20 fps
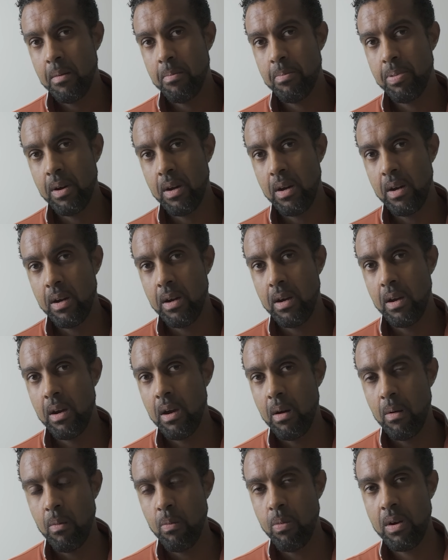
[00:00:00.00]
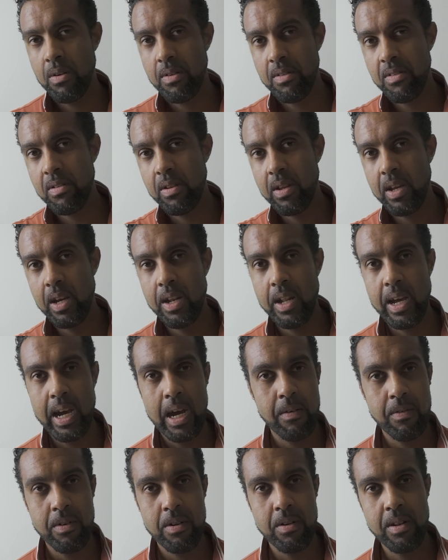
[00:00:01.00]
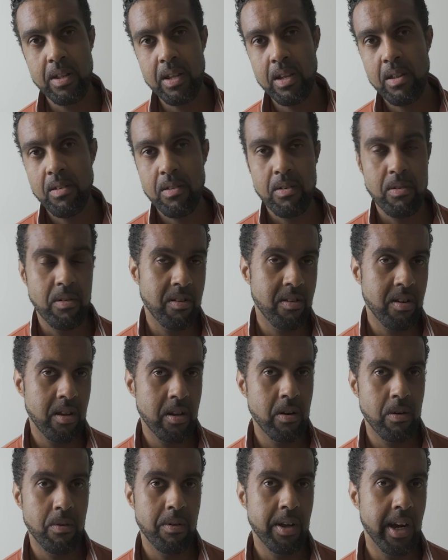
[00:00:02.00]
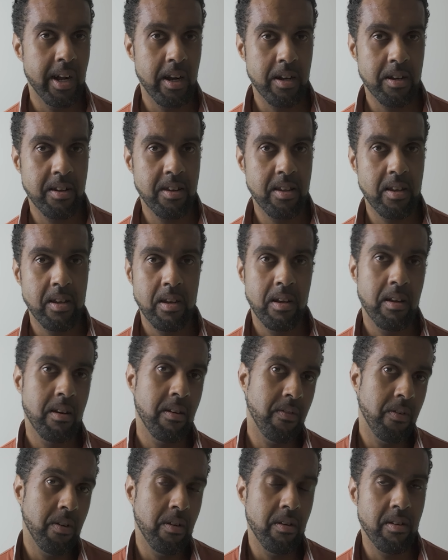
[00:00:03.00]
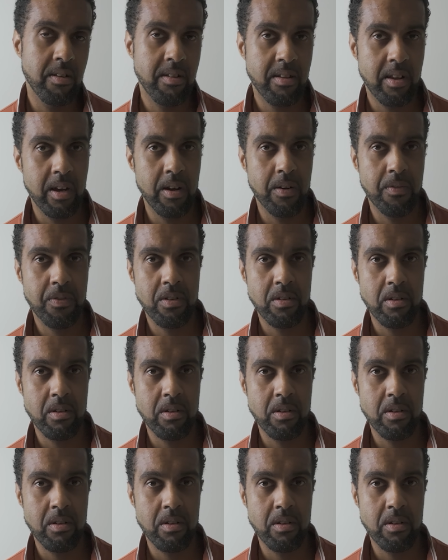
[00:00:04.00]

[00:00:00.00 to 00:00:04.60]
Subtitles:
but once you get out of these, you'll see the reality for yourself.